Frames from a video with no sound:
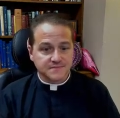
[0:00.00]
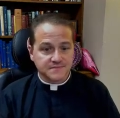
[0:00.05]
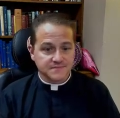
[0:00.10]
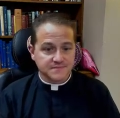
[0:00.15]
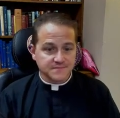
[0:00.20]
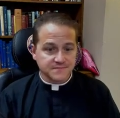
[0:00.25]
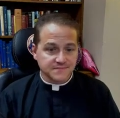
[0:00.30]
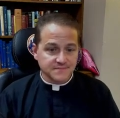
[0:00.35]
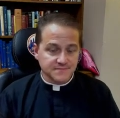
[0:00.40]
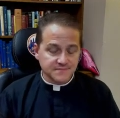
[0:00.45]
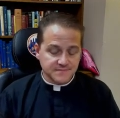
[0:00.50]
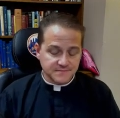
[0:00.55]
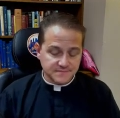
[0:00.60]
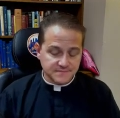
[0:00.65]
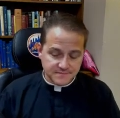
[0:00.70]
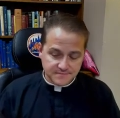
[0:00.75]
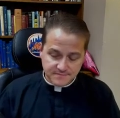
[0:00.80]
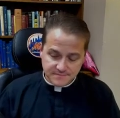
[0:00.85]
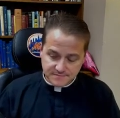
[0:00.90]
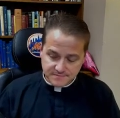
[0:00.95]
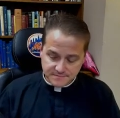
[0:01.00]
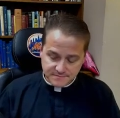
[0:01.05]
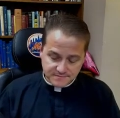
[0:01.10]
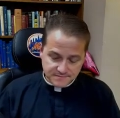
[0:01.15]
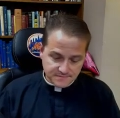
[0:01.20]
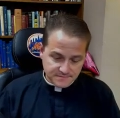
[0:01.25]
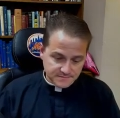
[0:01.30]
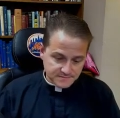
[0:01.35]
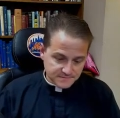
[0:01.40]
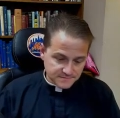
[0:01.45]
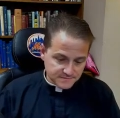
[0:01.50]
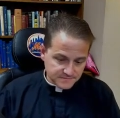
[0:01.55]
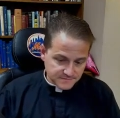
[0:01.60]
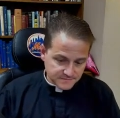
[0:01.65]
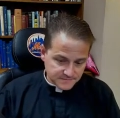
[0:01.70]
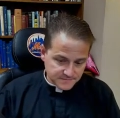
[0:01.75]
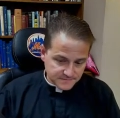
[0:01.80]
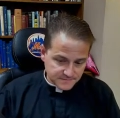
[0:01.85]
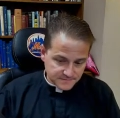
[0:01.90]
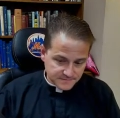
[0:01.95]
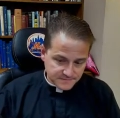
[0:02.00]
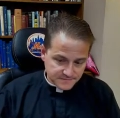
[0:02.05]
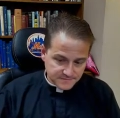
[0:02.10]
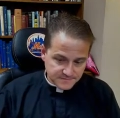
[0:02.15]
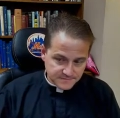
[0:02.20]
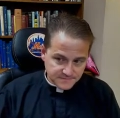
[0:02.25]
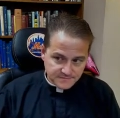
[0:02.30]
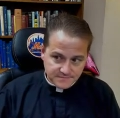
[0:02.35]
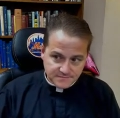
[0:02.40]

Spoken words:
(silence)